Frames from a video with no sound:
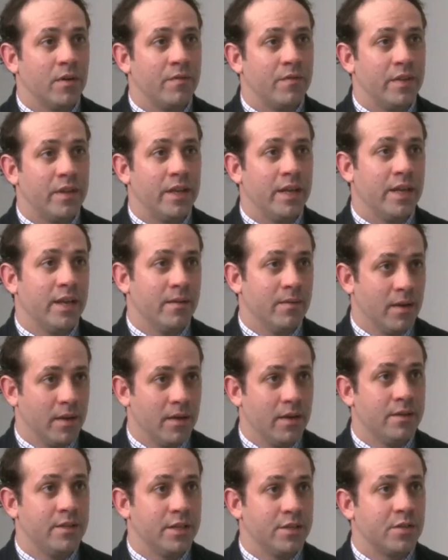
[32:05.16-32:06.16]
of the
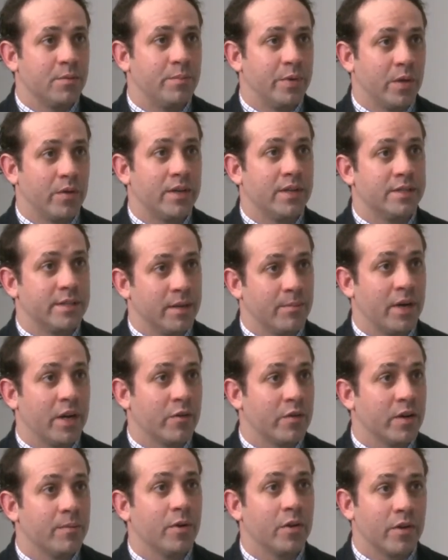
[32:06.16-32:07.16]
disabilities that my
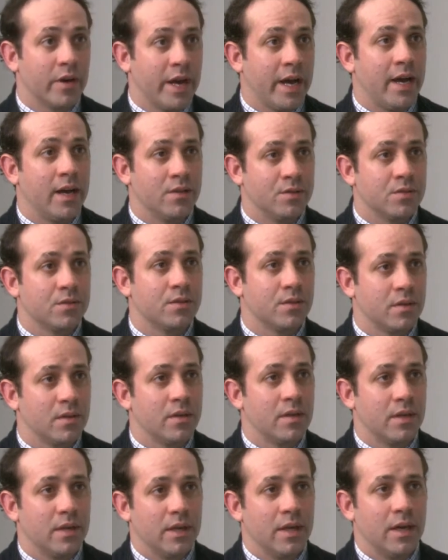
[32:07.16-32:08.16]
grandmother has.
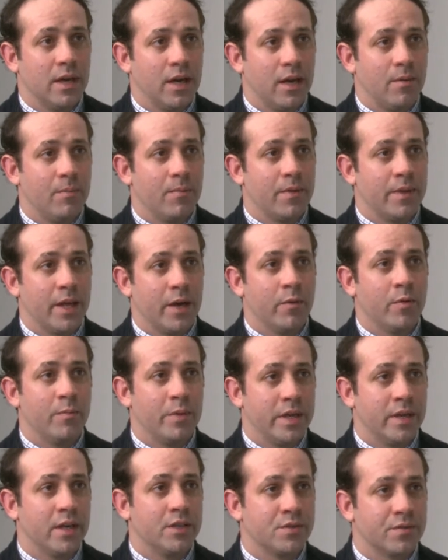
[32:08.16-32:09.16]
That would
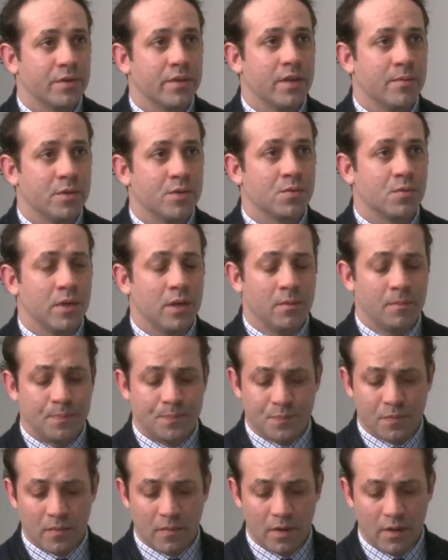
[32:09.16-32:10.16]
be nice for them as well.
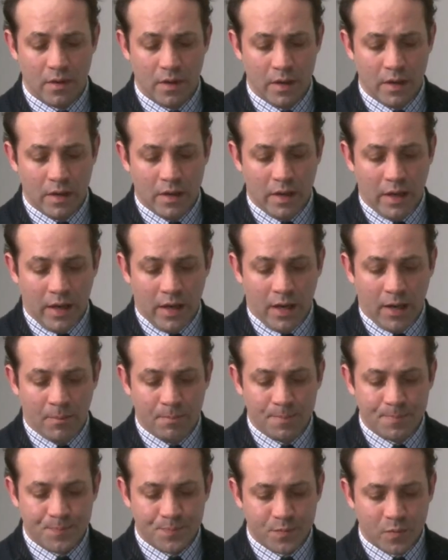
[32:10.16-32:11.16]

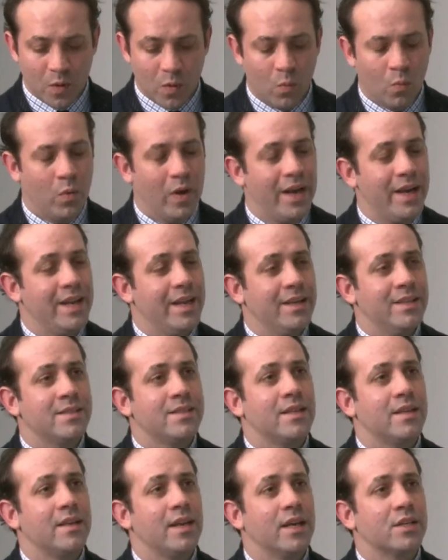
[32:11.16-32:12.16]
When
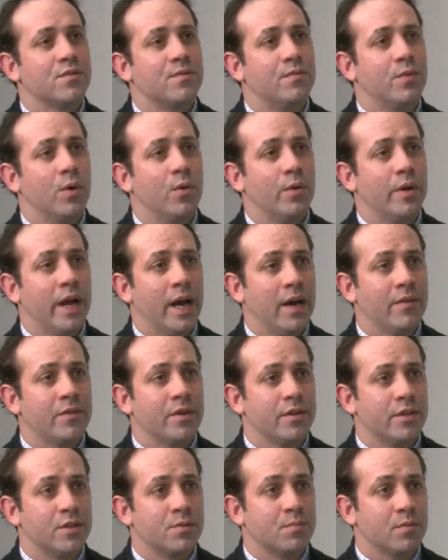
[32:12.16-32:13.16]
is the next vote
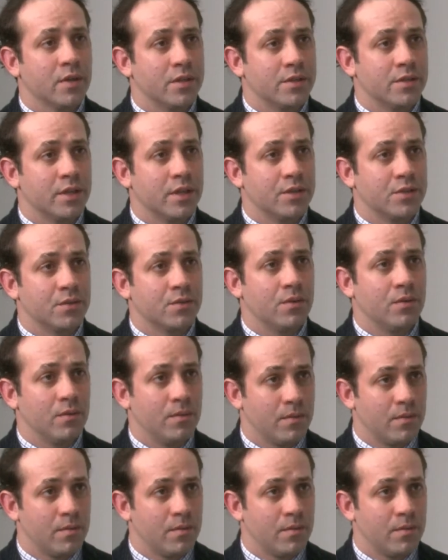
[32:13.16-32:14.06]
after this presidential